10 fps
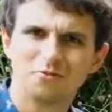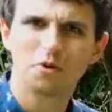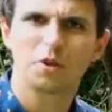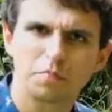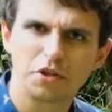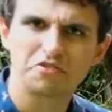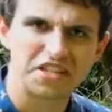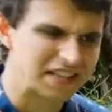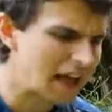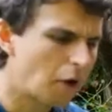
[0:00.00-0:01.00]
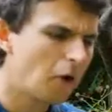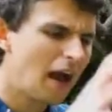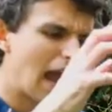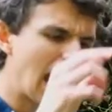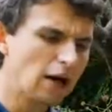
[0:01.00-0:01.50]
the beauty. Now,
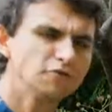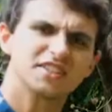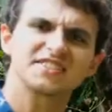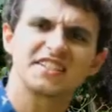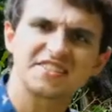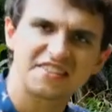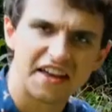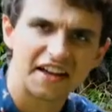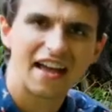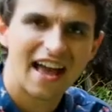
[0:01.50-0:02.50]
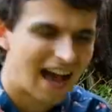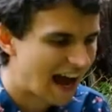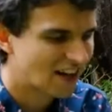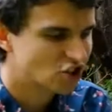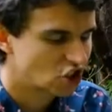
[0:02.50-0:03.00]
how does this thing
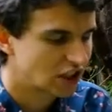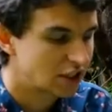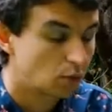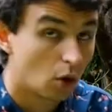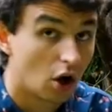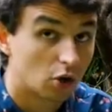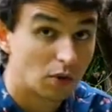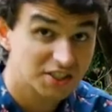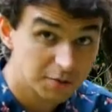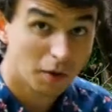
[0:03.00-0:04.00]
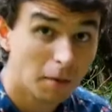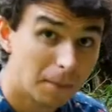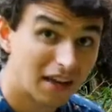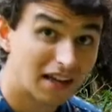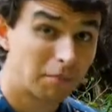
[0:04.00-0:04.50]
actually work? Well, despite
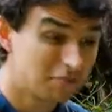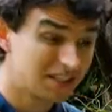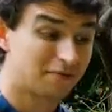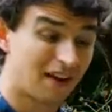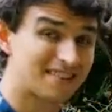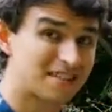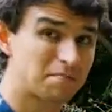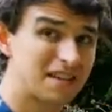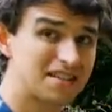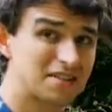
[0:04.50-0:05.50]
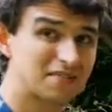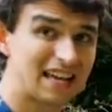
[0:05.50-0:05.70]
being a pretty fancy piece of